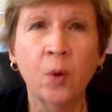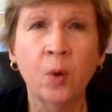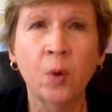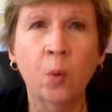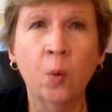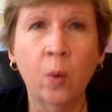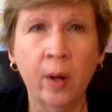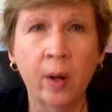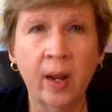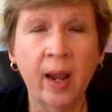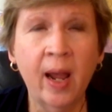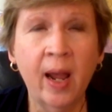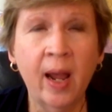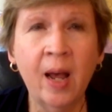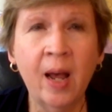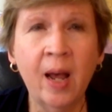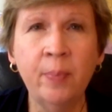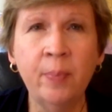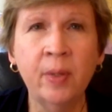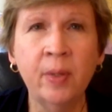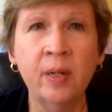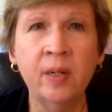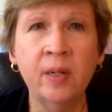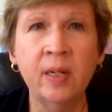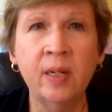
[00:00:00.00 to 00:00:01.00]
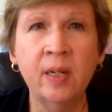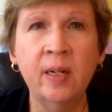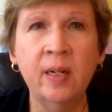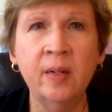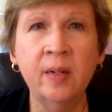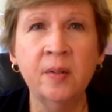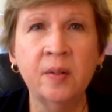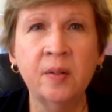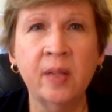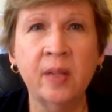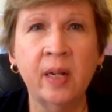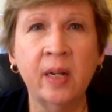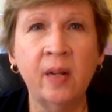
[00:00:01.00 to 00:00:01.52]
what happened
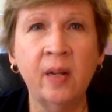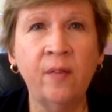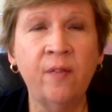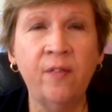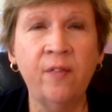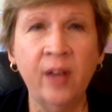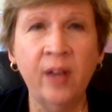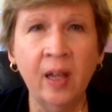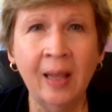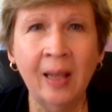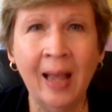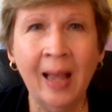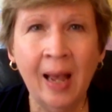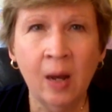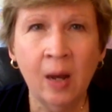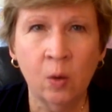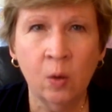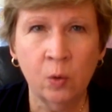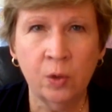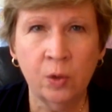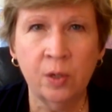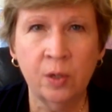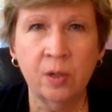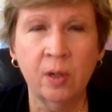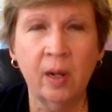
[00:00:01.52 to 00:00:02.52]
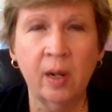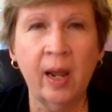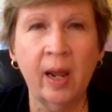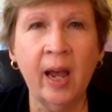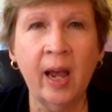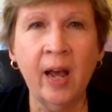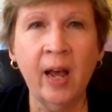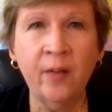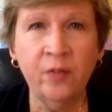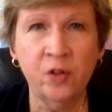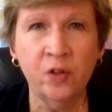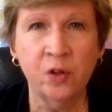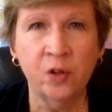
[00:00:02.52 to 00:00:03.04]
is that he fell out
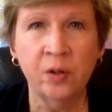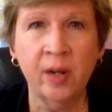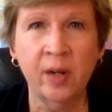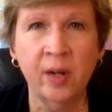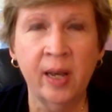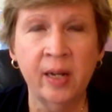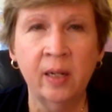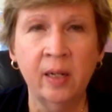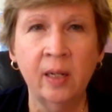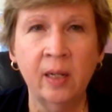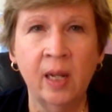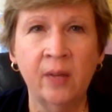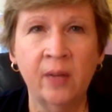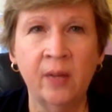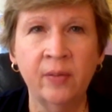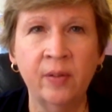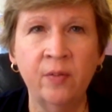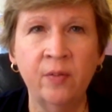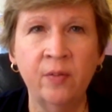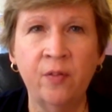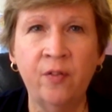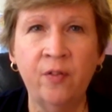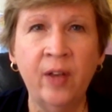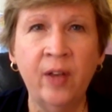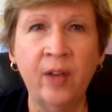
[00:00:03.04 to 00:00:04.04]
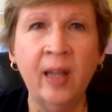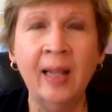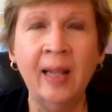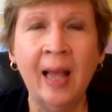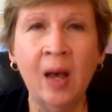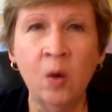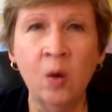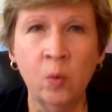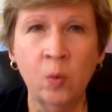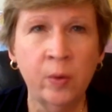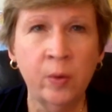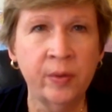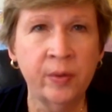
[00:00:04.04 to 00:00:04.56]
after 9 11, fell
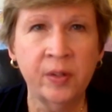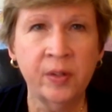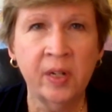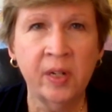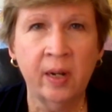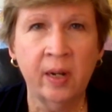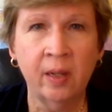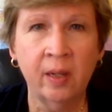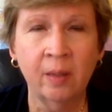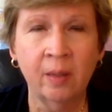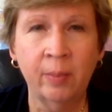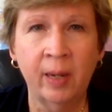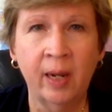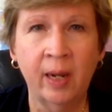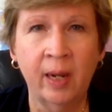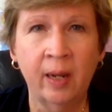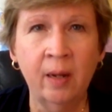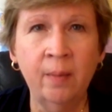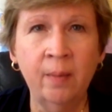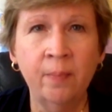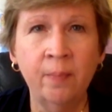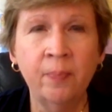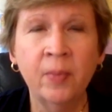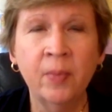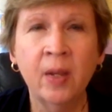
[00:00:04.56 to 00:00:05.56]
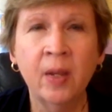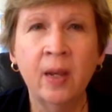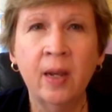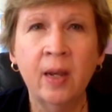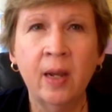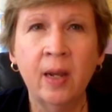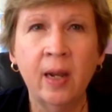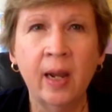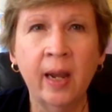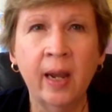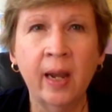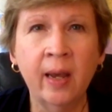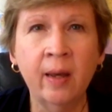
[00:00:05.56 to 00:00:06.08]
out with the Taliban,
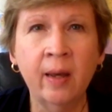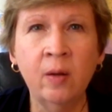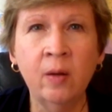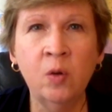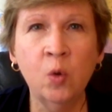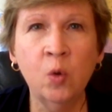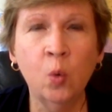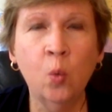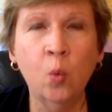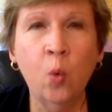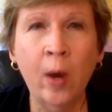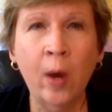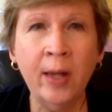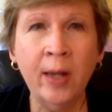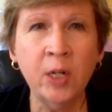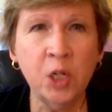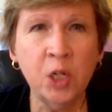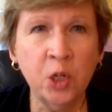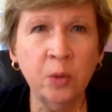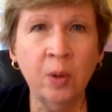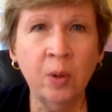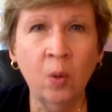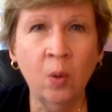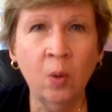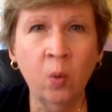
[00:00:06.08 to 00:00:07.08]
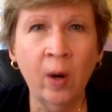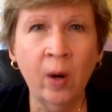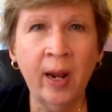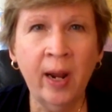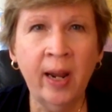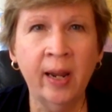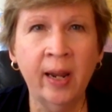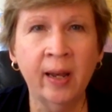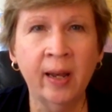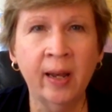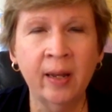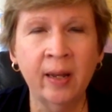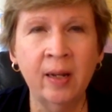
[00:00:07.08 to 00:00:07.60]
and went to
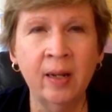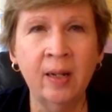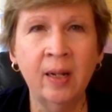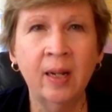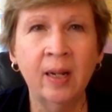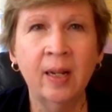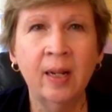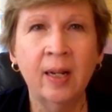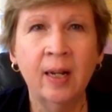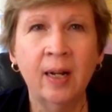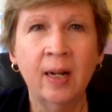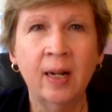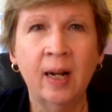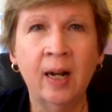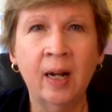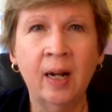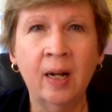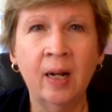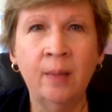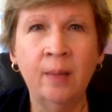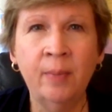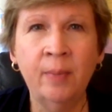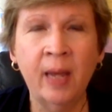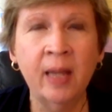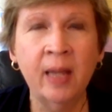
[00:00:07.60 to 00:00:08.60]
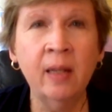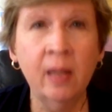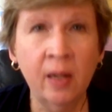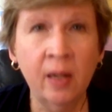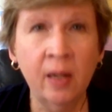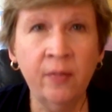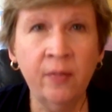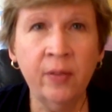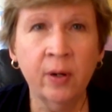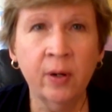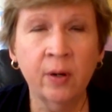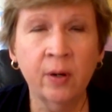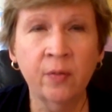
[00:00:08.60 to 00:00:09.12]
Iran um, and
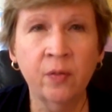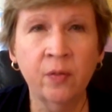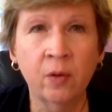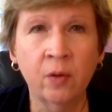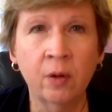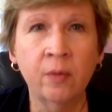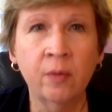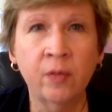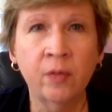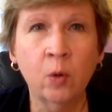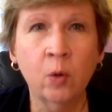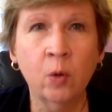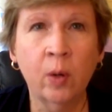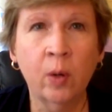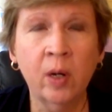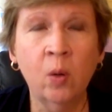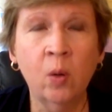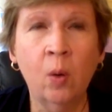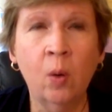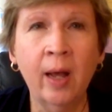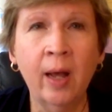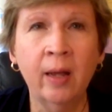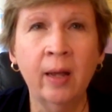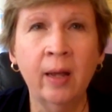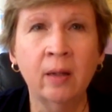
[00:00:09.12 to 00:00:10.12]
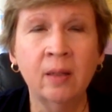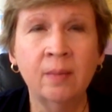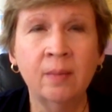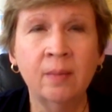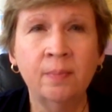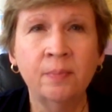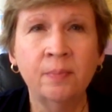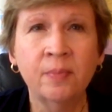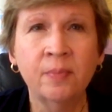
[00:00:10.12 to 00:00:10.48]
lived there for, for quite a while.